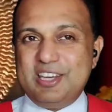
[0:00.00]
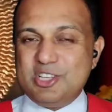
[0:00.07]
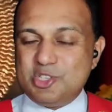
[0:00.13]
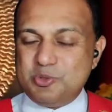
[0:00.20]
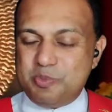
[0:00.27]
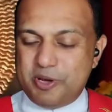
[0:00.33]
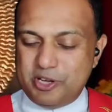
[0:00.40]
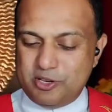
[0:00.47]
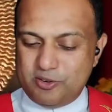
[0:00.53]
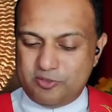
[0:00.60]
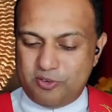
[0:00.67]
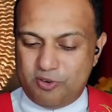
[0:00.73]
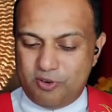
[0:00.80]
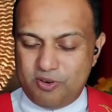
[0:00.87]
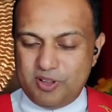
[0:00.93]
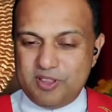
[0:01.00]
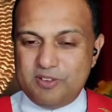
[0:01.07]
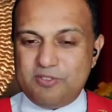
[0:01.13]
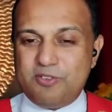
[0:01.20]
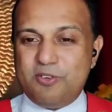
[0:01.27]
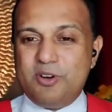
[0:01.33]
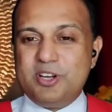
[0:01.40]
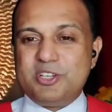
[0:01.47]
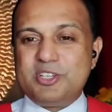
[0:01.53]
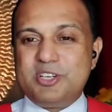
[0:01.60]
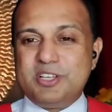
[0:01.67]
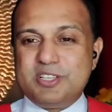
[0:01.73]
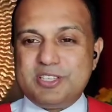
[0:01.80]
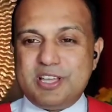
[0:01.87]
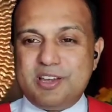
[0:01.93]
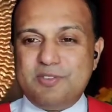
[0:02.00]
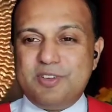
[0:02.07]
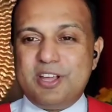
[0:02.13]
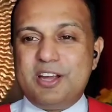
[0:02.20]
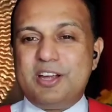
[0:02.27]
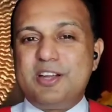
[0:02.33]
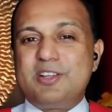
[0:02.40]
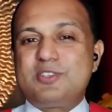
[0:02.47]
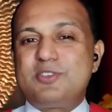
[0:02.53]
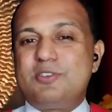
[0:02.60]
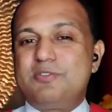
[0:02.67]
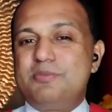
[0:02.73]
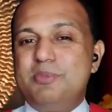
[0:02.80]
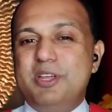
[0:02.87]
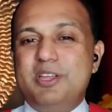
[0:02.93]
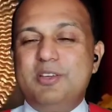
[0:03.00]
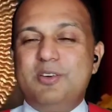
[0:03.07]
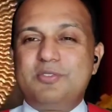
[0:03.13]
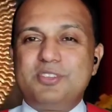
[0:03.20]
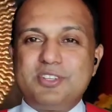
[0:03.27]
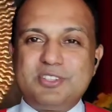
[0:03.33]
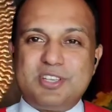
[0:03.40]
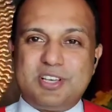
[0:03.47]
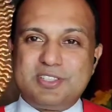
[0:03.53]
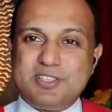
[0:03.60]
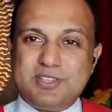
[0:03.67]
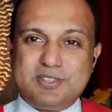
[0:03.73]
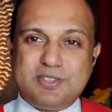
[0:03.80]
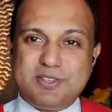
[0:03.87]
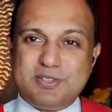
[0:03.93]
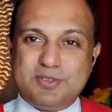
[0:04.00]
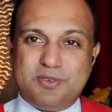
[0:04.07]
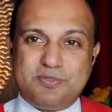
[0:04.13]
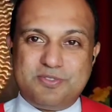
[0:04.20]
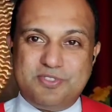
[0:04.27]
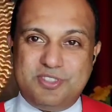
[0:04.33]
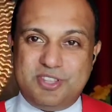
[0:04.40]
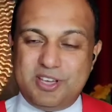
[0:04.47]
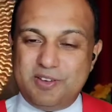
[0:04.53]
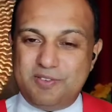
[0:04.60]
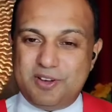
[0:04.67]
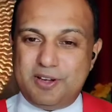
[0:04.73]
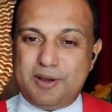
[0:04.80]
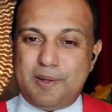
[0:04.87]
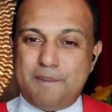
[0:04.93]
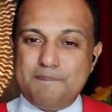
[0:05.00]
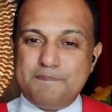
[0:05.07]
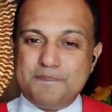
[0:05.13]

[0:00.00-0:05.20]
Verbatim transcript: In spite of all the foolishness and wickedness of many of the successors of David,